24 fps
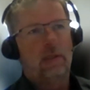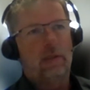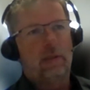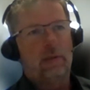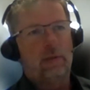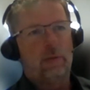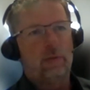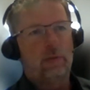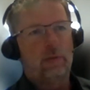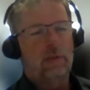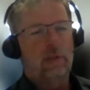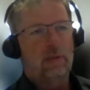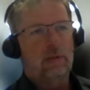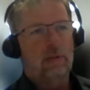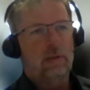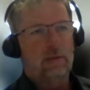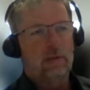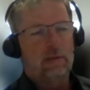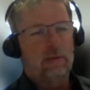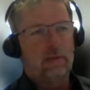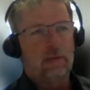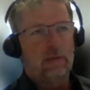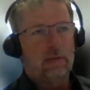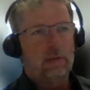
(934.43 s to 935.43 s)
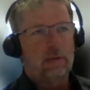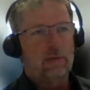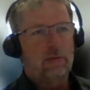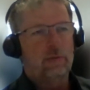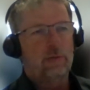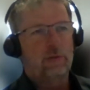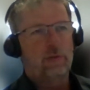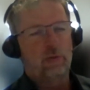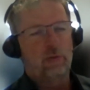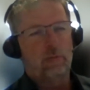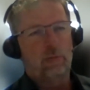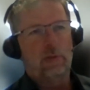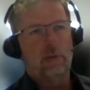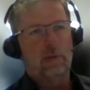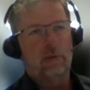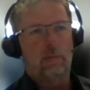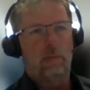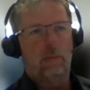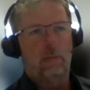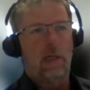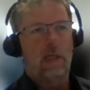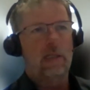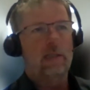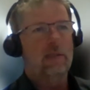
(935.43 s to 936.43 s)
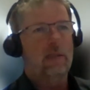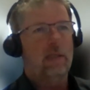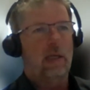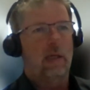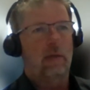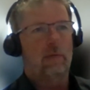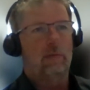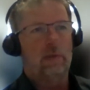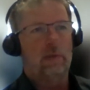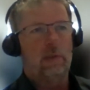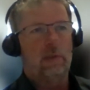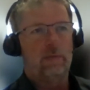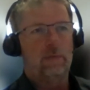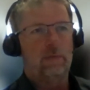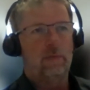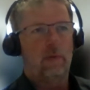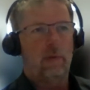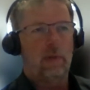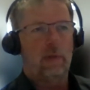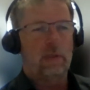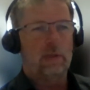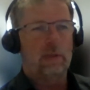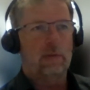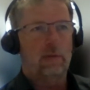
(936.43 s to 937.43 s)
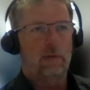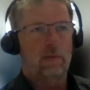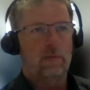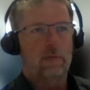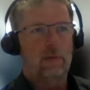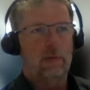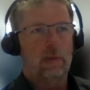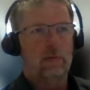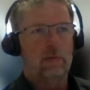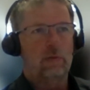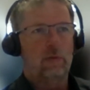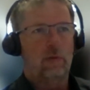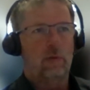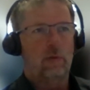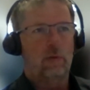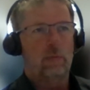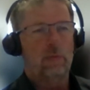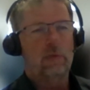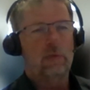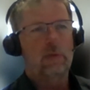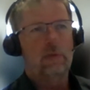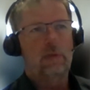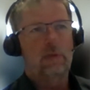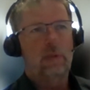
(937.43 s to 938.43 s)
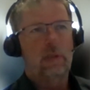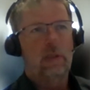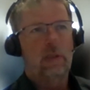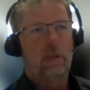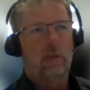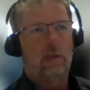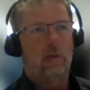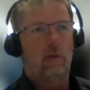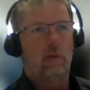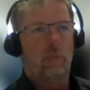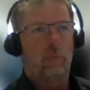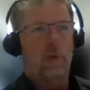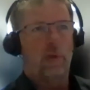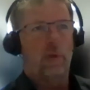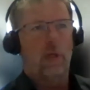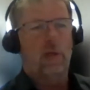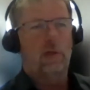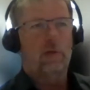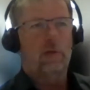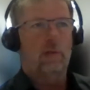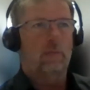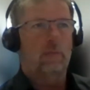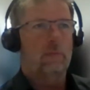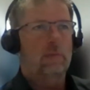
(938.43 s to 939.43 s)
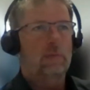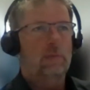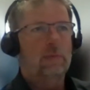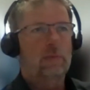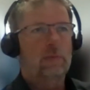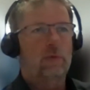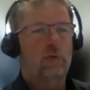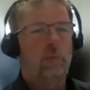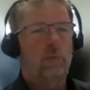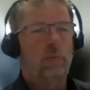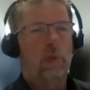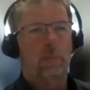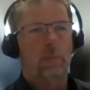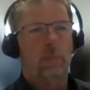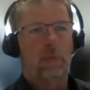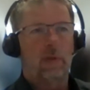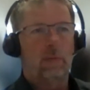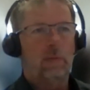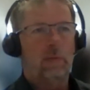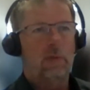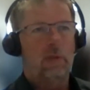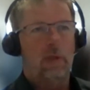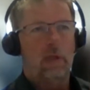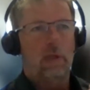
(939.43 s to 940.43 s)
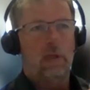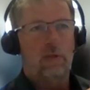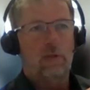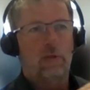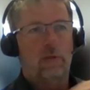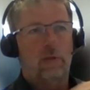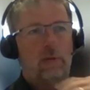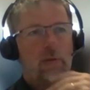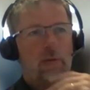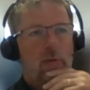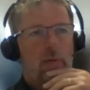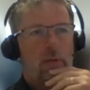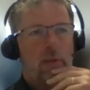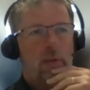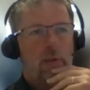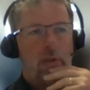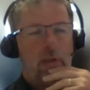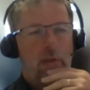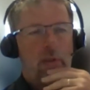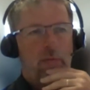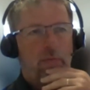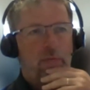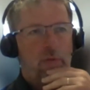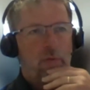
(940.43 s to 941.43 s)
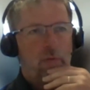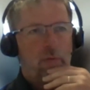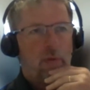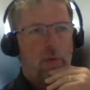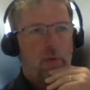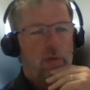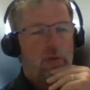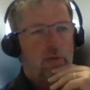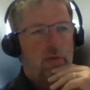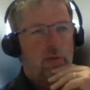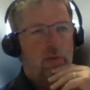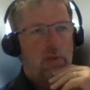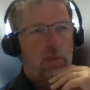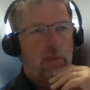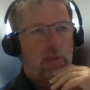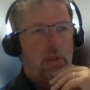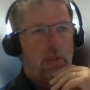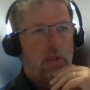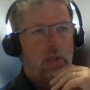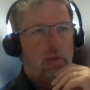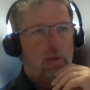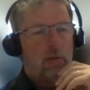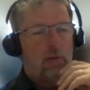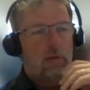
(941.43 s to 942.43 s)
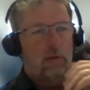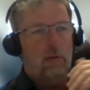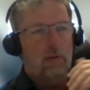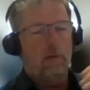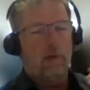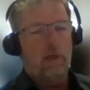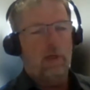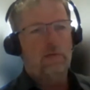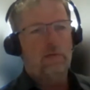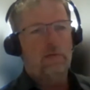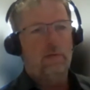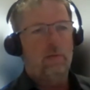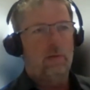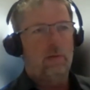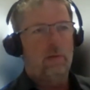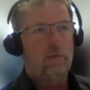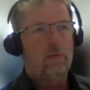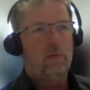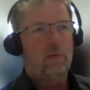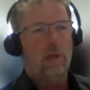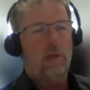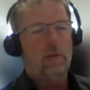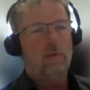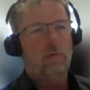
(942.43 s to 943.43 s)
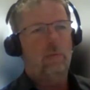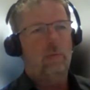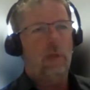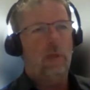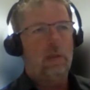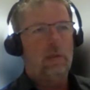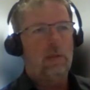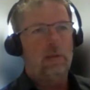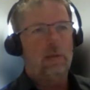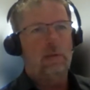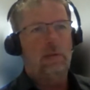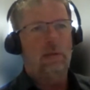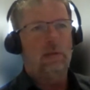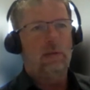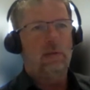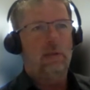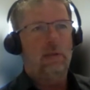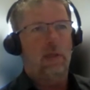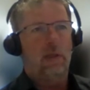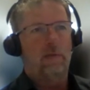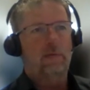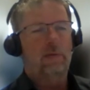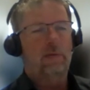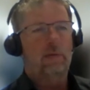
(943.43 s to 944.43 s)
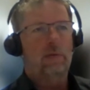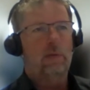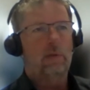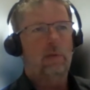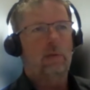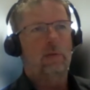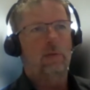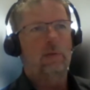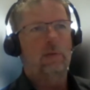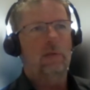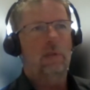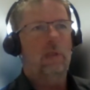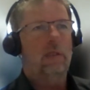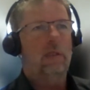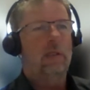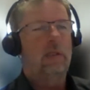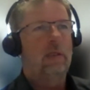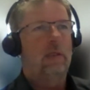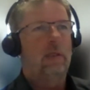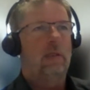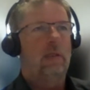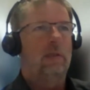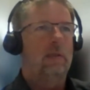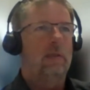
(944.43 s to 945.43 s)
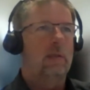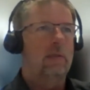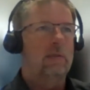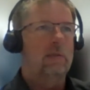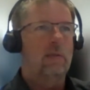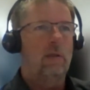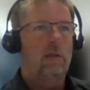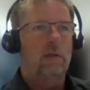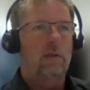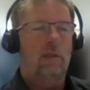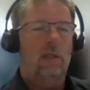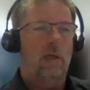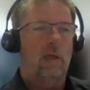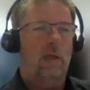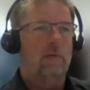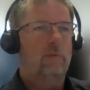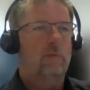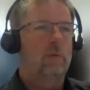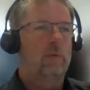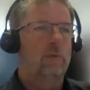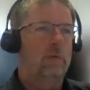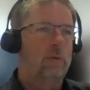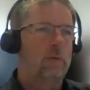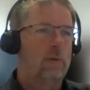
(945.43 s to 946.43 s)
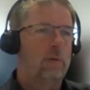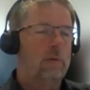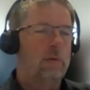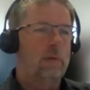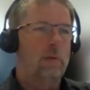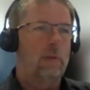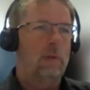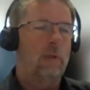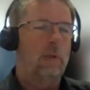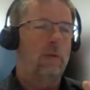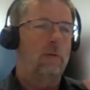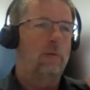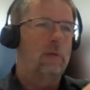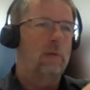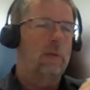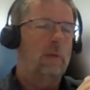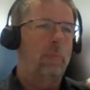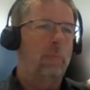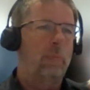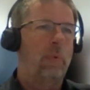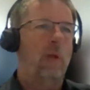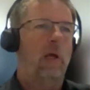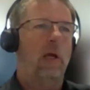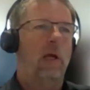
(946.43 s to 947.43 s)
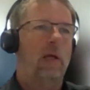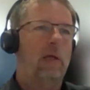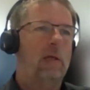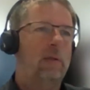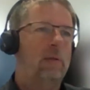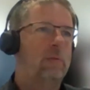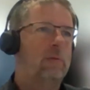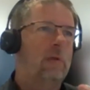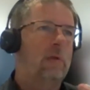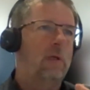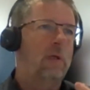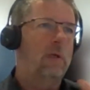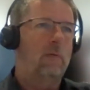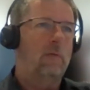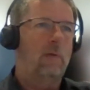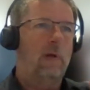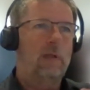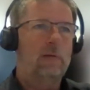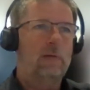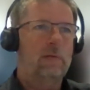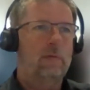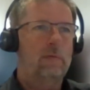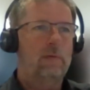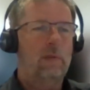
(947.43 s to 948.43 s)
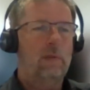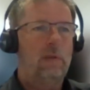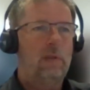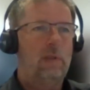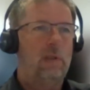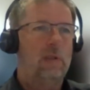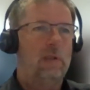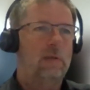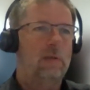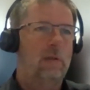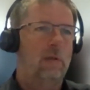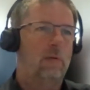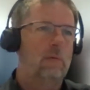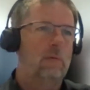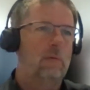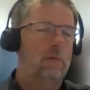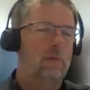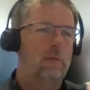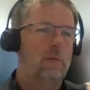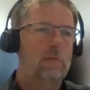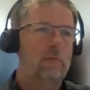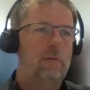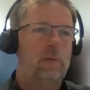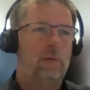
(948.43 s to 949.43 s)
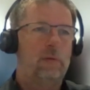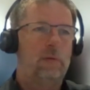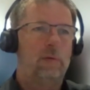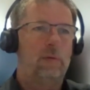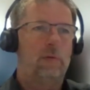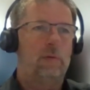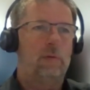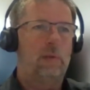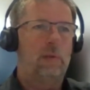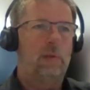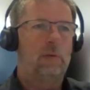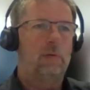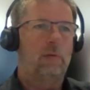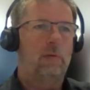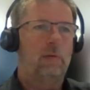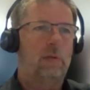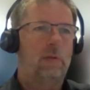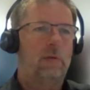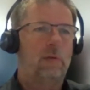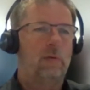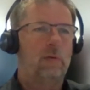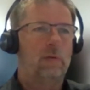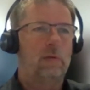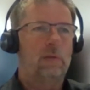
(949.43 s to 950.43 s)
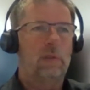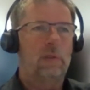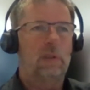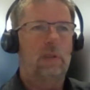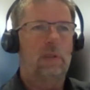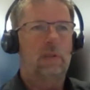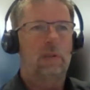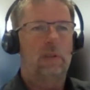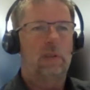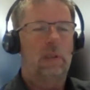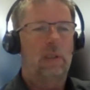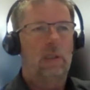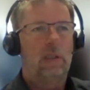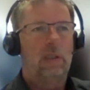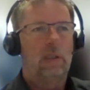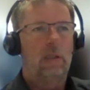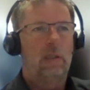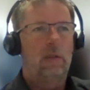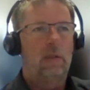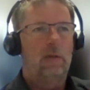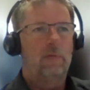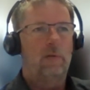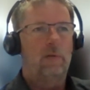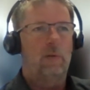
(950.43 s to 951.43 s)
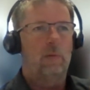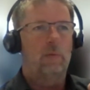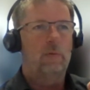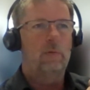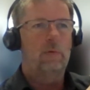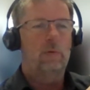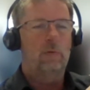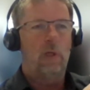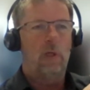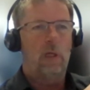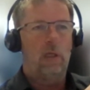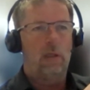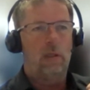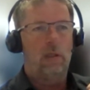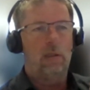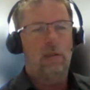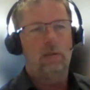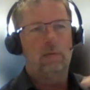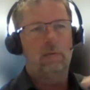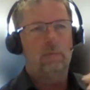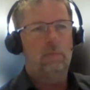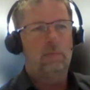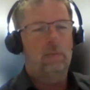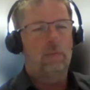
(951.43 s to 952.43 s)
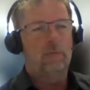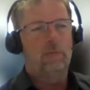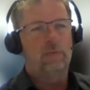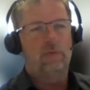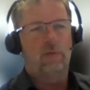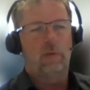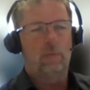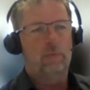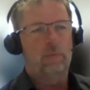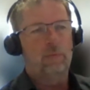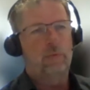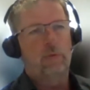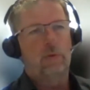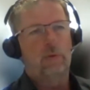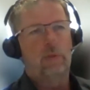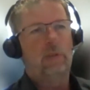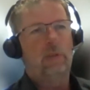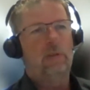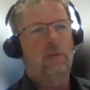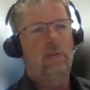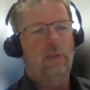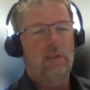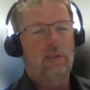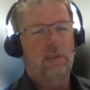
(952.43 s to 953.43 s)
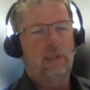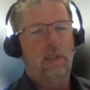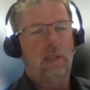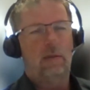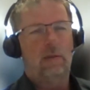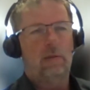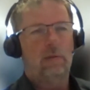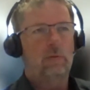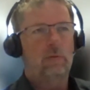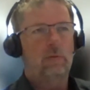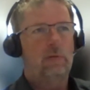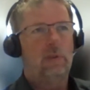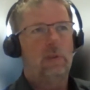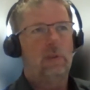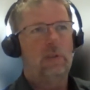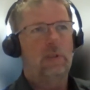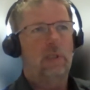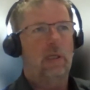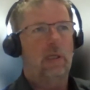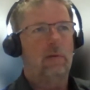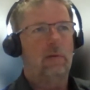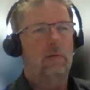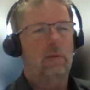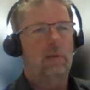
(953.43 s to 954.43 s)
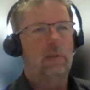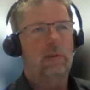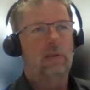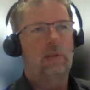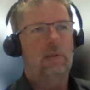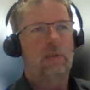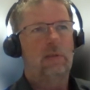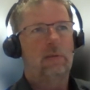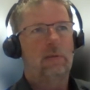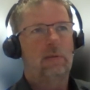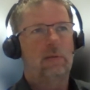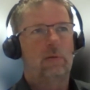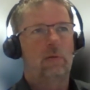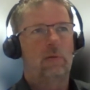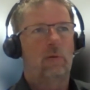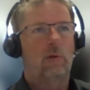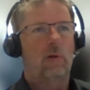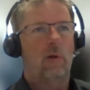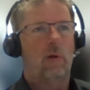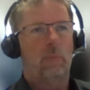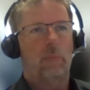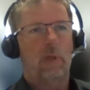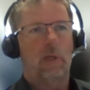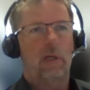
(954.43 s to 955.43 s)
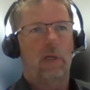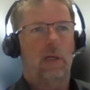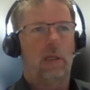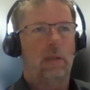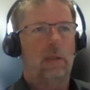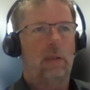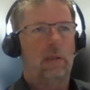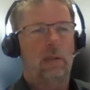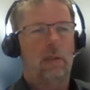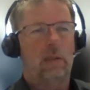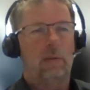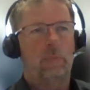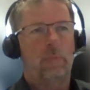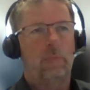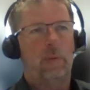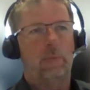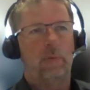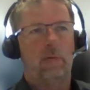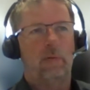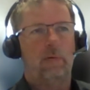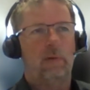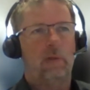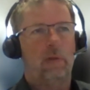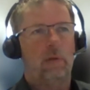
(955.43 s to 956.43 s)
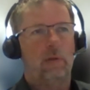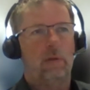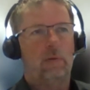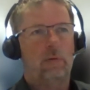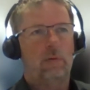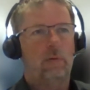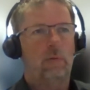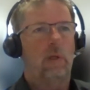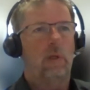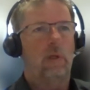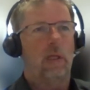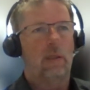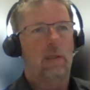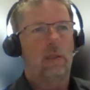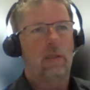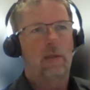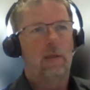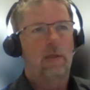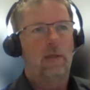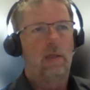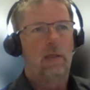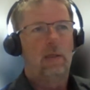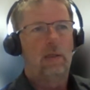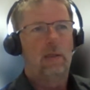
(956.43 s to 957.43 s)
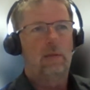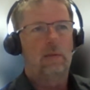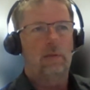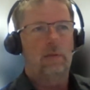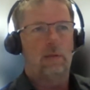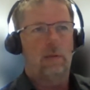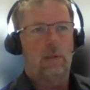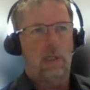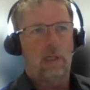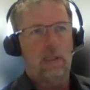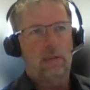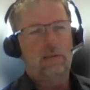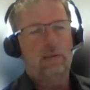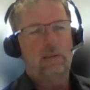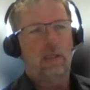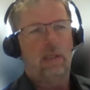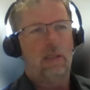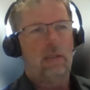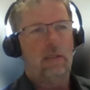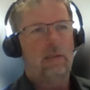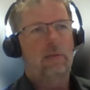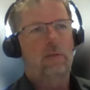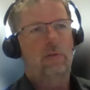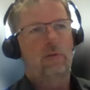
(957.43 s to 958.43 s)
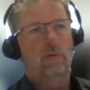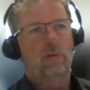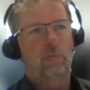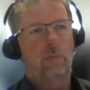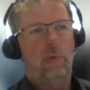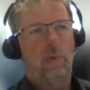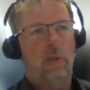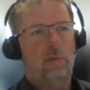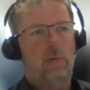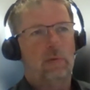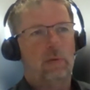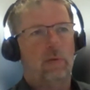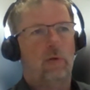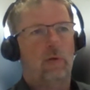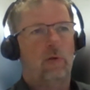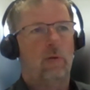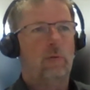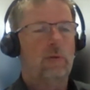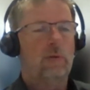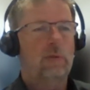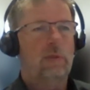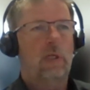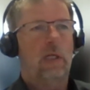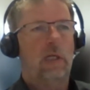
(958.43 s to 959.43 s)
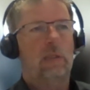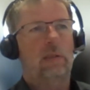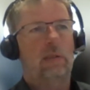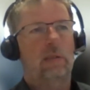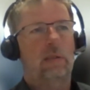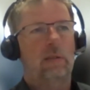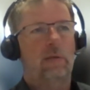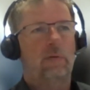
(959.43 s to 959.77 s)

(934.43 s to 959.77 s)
user, the consumer, must have an influence of the autonomous operation. Could be a permutation if you wish. Otherwise, you want to automate this stuff so that user does not have to, reply to the request of the DSO. Look, you need to reduce this from today, this hour to this hour. This is too complicated. People will not do that. So in that sense, should be autonomous, getting